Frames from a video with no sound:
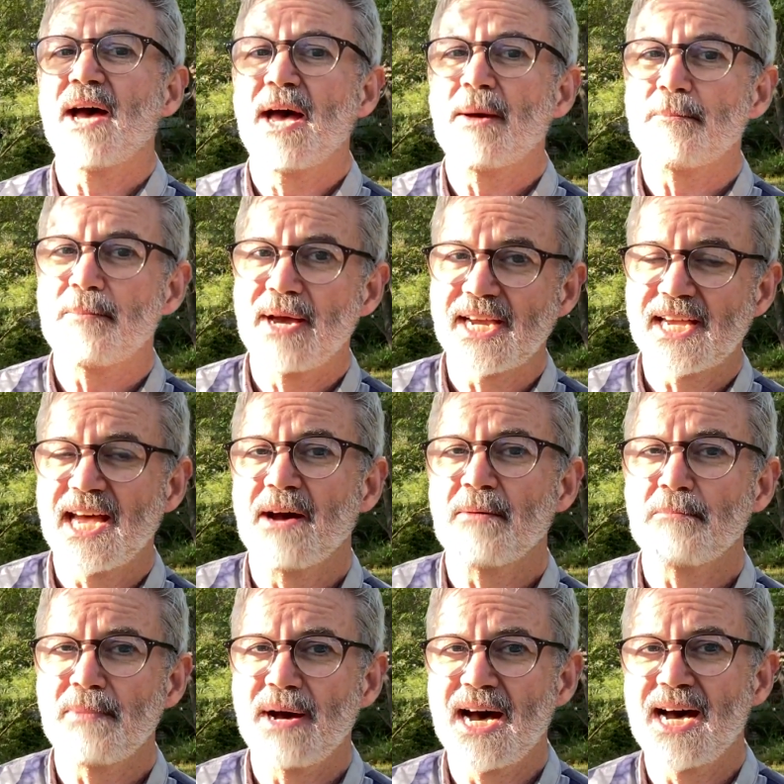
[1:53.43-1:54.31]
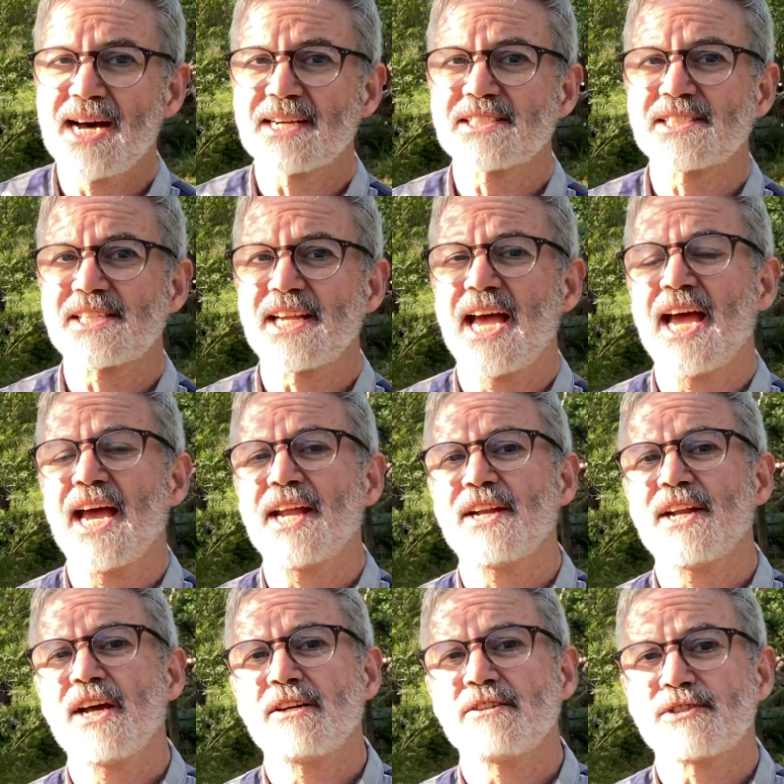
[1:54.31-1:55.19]
make our marks,
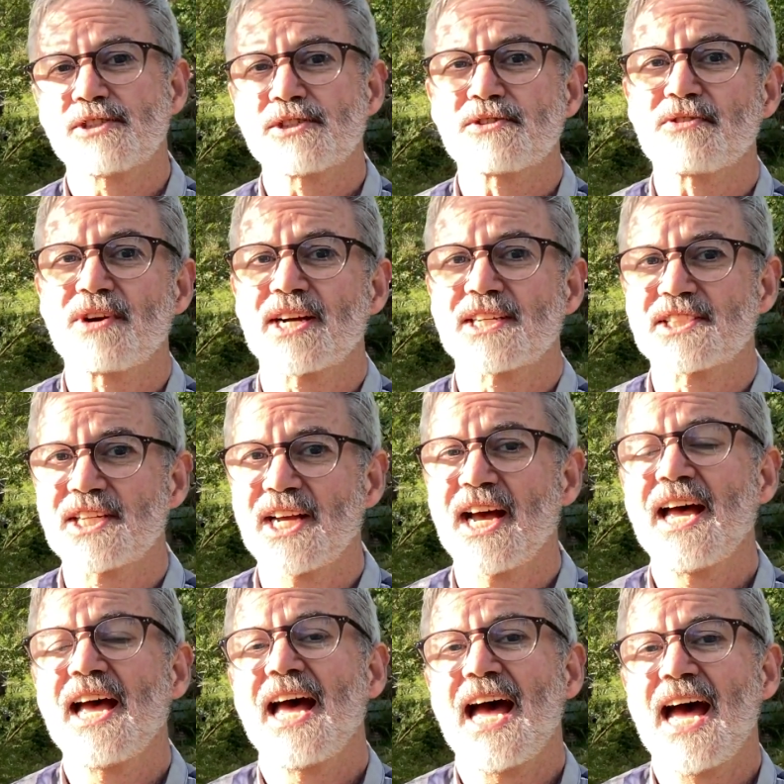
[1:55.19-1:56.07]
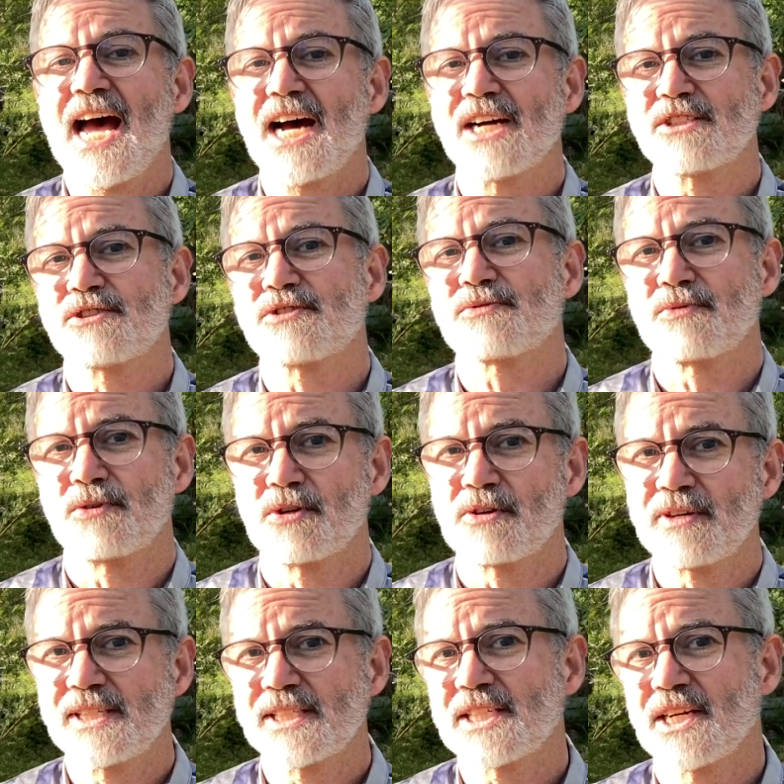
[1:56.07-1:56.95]
and structure our
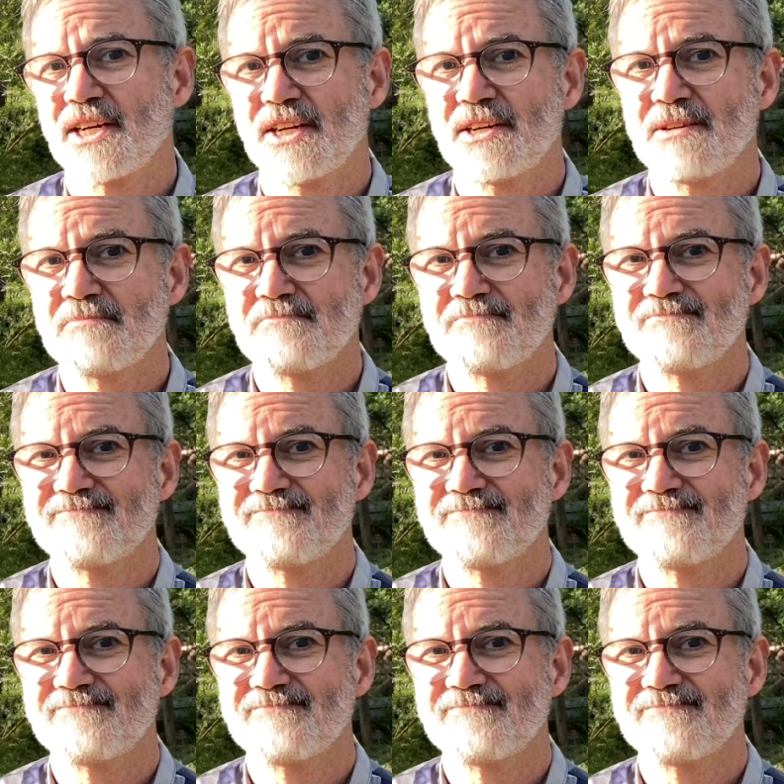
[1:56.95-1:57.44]
drawing time.